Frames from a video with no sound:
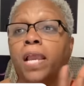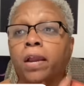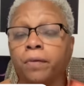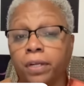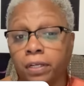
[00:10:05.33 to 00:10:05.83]

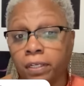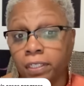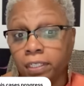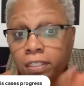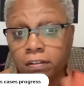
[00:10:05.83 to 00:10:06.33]

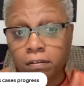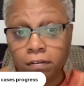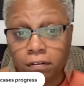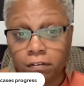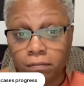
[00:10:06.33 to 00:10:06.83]
Erica,
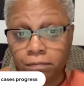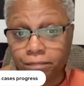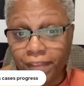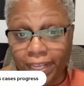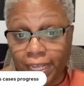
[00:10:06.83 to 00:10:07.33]

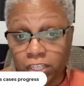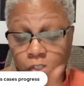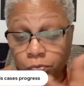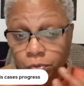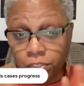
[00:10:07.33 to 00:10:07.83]
faked like
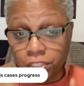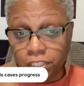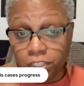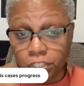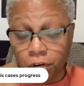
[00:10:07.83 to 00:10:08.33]
she was
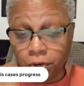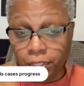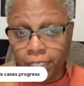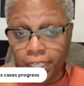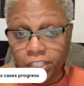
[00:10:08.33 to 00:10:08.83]
the
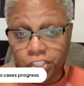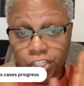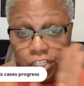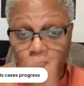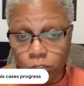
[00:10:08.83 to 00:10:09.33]
attorney, the
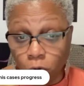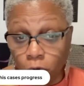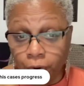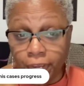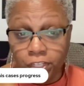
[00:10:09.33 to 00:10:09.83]
judge
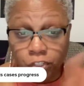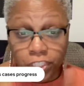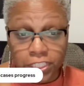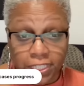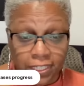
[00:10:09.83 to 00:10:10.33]
saw it,
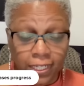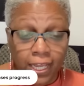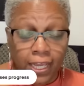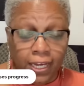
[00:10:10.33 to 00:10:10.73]
judge sent